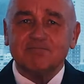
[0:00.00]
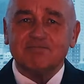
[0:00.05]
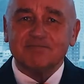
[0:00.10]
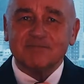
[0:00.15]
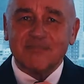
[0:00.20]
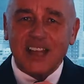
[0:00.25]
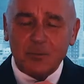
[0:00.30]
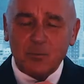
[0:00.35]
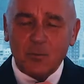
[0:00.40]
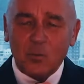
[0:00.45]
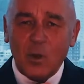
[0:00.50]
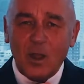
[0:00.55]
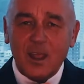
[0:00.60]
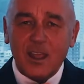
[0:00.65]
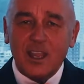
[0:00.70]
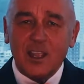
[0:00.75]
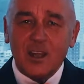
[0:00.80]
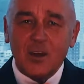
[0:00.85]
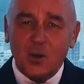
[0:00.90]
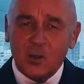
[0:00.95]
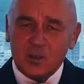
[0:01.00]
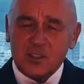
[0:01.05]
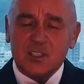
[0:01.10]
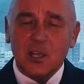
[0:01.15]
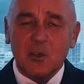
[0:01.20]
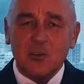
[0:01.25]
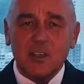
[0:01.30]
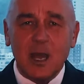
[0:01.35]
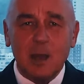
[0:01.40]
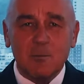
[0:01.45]
that way
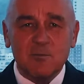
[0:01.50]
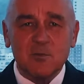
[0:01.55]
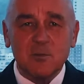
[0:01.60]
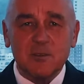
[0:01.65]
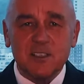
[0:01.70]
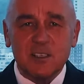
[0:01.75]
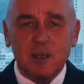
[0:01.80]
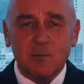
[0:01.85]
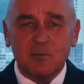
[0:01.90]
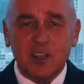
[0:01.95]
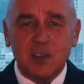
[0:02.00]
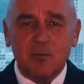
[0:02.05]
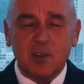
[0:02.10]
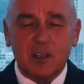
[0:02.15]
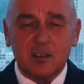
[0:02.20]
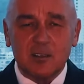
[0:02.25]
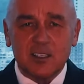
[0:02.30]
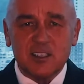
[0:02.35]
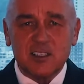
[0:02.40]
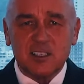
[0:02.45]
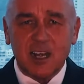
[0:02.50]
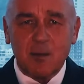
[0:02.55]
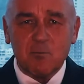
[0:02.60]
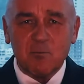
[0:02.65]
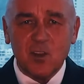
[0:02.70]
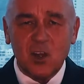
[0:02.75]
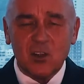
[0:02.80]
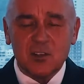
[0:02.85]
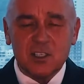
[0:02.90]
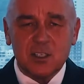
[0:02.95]
also comes with some difficulties, and
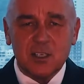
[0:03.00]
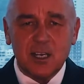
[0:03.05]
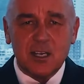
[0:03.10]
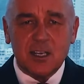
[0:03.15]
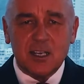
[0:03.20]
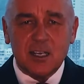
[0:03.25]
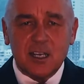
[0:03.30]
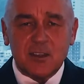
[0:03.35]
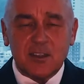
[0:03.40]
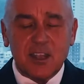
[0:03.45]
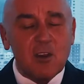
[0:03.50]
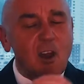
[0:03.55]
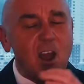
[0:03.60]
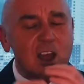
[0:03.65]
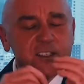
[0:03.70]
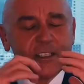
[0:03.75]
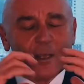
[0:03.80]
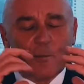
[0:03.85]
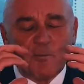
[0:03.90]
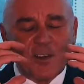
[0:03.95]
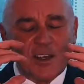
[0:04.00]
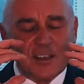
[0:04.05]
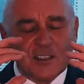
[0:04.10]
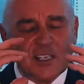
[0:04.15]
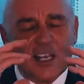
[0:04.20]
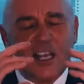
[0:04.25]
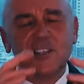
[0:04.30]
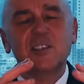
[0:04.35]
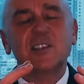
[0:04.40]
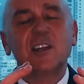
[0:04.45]
there are some
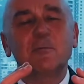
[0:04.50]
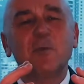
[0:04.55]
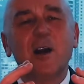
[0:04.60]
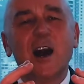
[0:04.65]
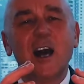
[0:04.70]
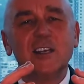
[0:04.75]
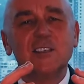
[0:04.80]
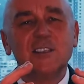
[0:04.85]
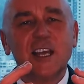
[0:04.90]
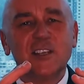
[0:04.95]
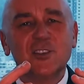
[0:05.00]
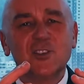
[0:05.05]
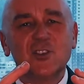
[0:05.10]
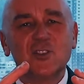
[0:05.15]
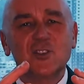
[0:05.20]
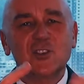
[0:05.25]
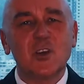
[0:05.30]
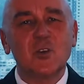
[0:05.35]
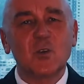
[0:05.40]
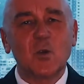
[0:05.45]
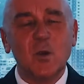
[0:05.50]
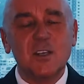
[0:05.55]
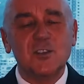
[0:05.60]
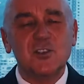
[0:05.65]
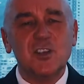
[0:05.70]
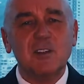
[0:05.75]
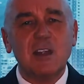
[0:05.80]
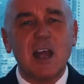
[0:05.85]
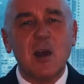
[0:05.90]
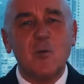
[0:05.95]
fantastic buyer's agents, no
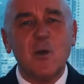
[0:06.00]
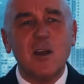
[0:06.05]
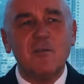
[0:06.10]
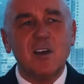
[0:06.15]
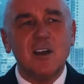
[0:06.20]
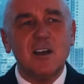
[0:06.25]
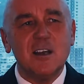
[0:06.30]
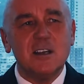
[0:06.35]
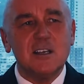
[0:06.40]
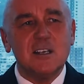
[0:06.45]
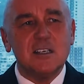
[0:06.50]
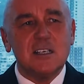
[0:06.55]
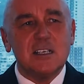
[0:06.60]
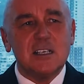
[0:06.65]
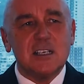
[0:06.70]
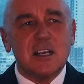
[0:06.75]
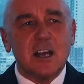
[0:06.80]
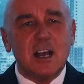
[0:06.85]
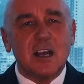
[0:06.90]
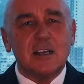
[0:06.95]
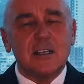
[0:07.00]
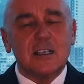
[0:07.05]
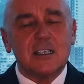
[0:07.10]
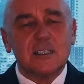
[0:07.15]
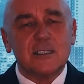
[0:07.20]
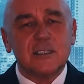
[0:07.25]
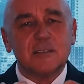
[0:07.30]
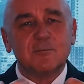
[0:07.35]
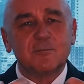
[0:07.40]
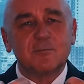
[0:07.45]
question. However,
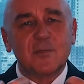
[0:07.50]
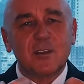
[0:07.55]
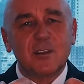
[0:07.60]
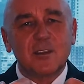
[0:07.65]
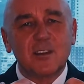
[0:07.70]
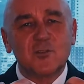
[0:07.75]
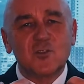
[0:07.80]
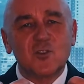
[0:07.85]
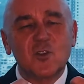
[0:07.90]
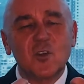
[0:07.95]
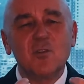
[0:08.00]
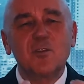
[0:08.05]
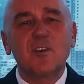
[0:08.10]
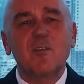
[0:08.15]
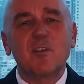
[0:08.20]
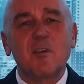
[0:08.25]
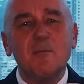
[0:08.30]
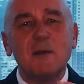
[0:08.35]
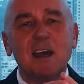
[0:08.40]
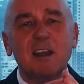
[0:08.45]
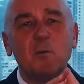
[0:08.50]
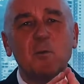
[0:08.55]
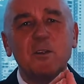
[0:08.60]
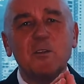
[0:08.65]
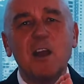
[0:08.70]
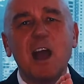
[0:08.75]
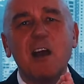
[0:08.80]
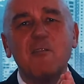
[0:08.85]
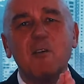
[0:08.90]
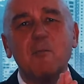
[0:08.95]
the truth of the matter, when you
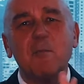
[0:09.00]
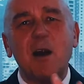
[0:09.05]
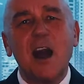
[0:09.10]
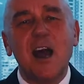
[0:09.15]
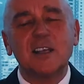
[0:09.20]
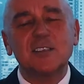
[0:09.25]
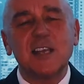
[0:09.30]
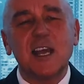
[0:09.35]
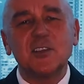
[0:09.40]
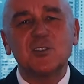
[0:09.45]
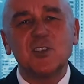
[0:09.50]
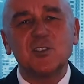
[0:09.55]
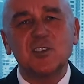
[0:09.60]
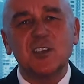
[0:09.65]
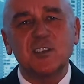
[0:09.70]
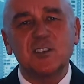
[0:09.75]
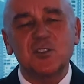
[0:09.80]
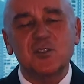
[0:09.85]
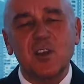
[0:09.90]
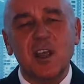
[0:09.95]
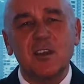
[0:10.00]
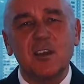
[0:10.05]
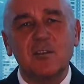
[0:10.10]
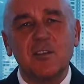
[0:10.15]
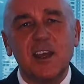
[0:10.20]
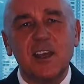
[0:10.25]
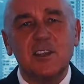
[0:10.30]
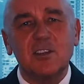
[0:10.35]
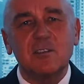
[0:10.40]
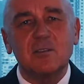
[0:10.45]
have a buyer's agent in Australia,
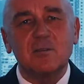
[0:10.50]
they